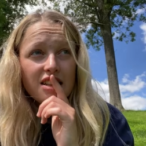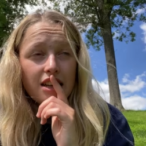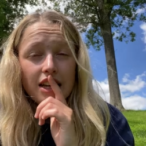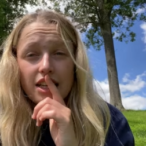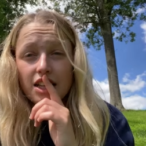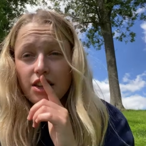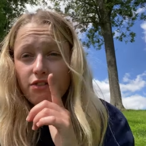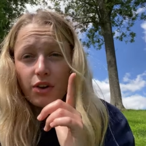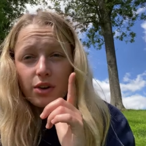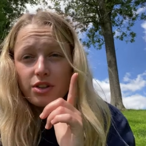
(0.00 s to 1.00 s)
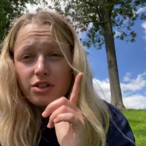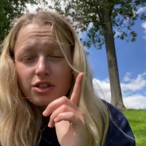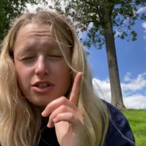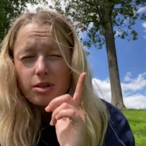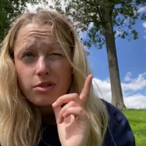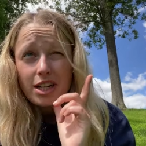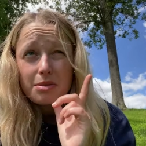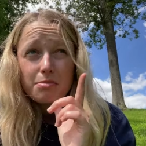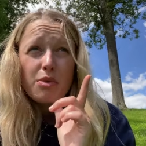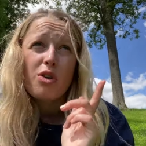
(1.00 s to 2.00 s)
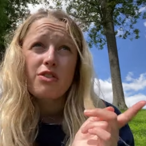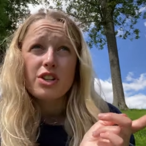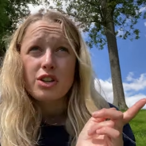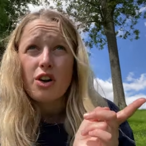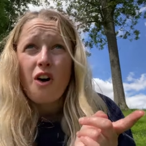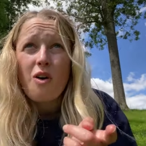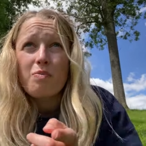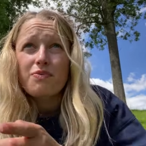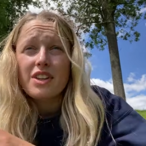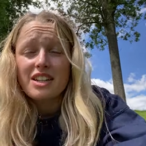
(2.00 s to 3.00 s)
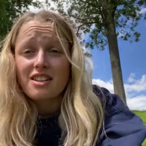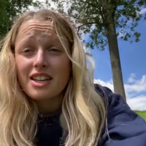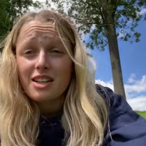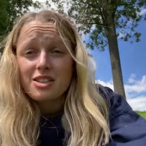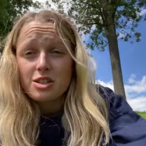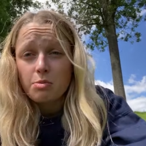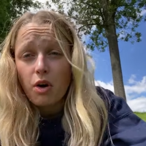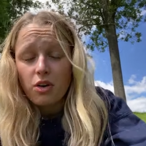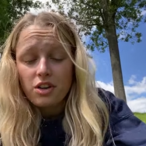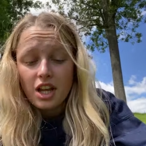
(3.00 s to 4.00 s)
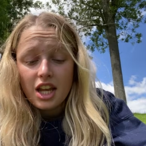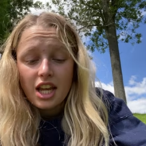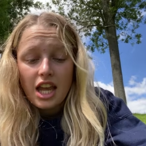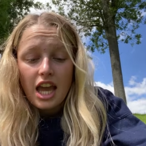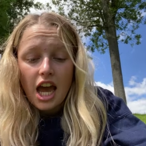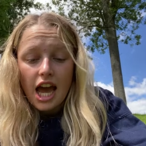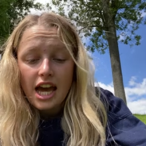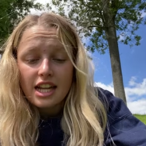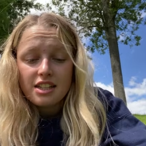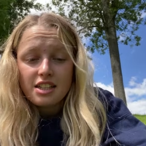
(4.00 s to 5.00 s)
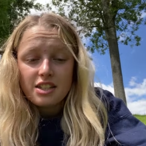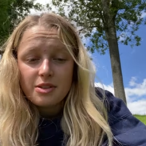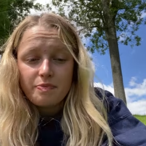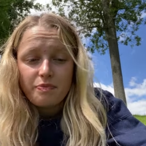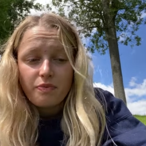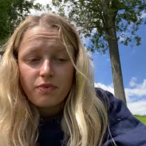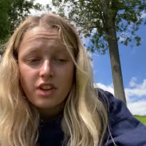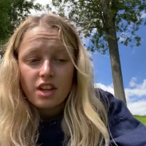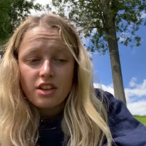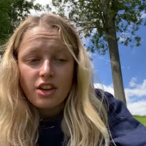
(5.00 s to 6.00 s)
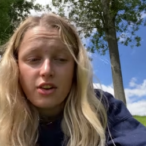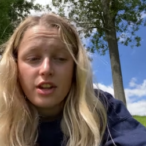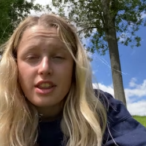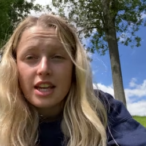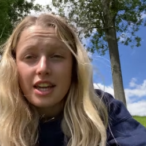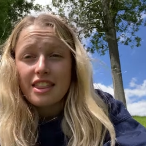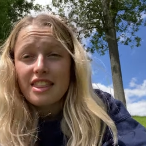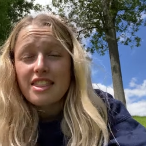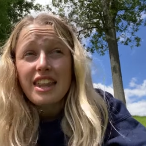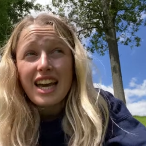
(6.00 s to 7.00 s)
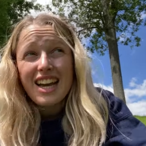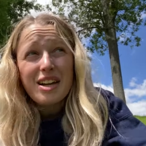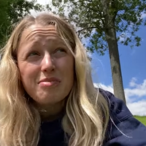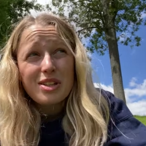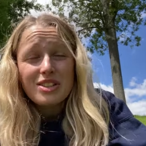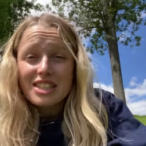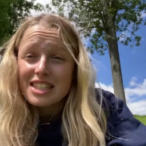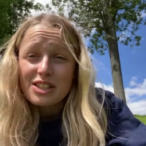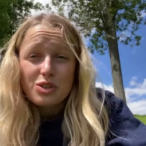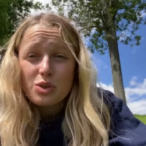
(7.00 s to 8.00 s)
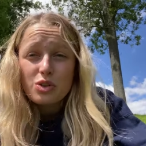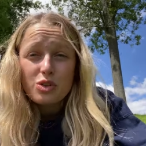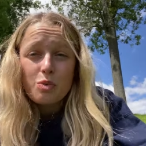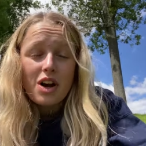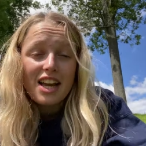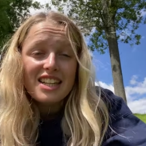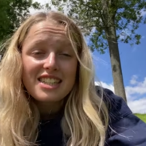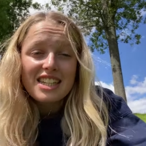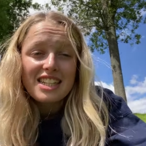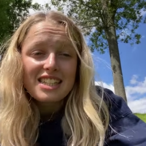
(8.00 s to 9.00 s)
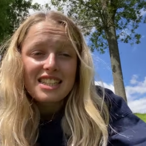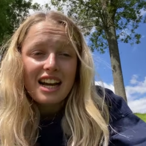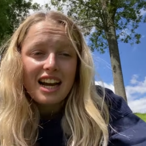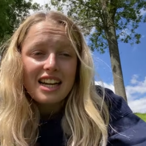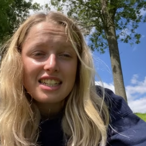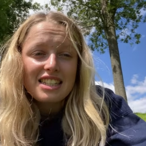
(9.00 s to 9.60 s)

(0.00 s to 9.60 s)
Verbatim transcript: like the focus on the subject more often than not is like spot on and the only thing I think I'm noticing distortion wise is that